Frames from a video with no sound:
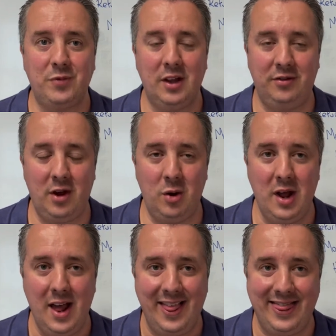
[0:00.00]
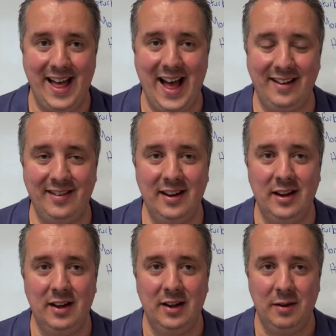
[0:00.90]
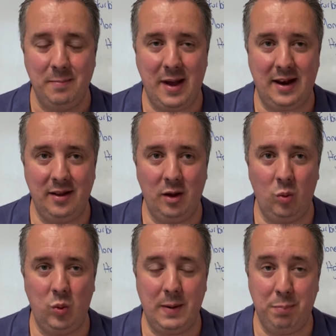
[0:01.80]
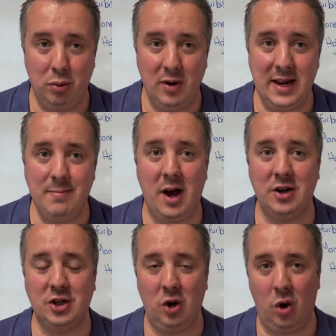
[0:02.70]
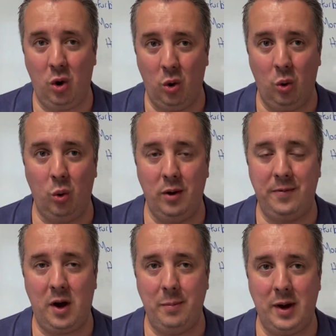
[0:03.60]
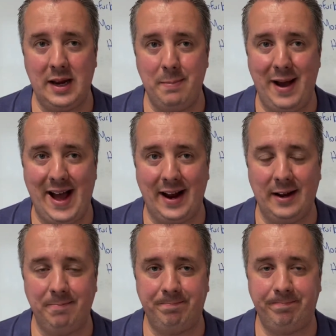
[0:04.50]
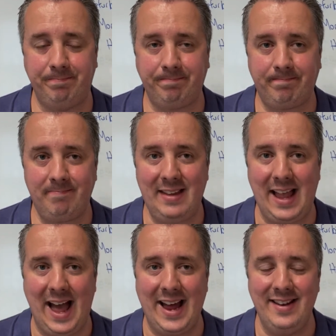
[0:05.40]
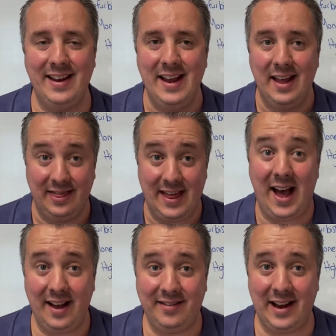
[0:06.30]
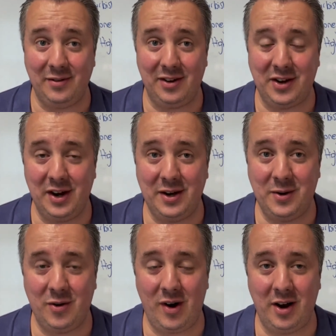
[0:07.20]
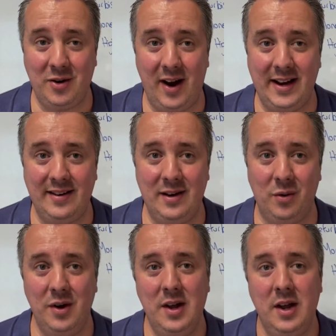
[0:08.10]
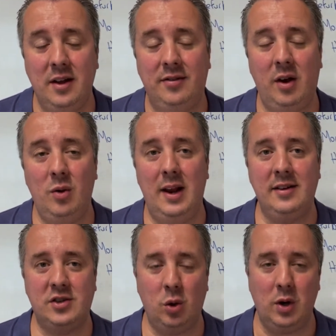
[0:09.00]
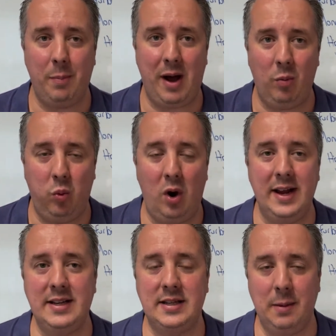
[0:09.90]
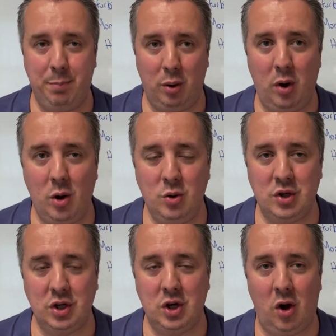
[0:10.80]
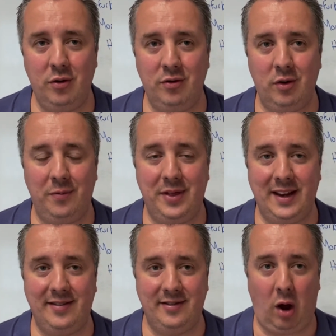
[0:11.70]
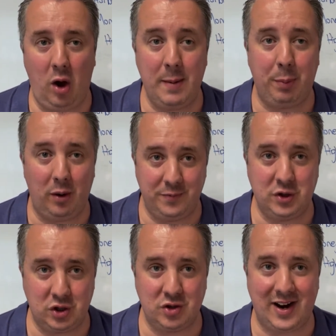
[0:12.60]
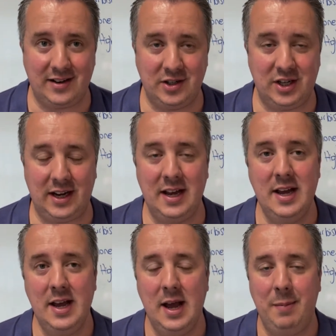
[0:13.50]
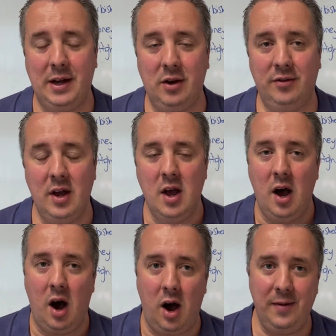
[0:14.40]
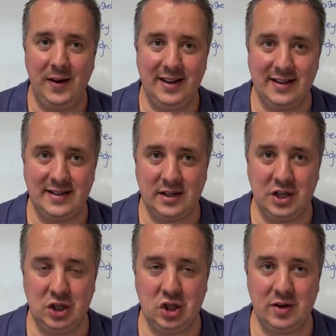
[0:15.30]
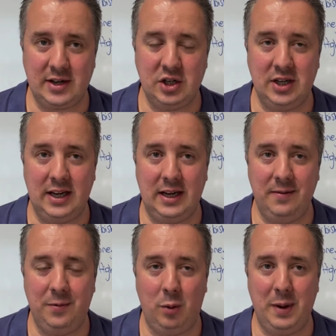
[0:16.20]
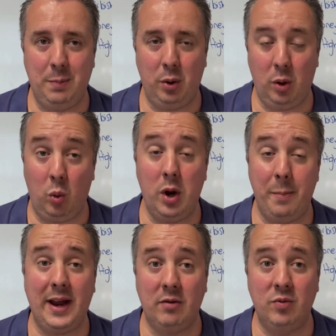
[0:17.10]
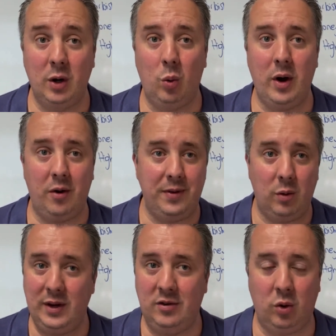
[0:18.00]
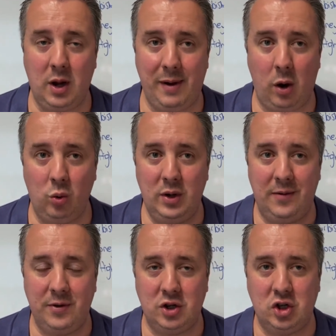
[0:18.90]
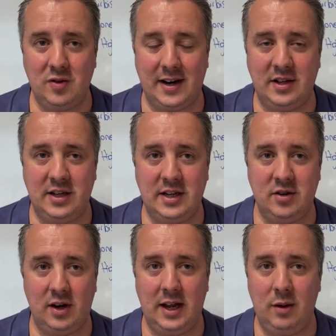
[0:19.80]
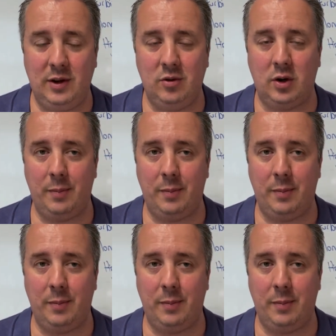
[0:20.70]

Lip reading: So that meant that we pretty much got all of our money back. And that sounds like a great deal. So let's talk about what is the pros and cons of this type of strategy. Because I think this is a good strategy for people that want to make real wealth. Now we talk about all different strategies on here. We talk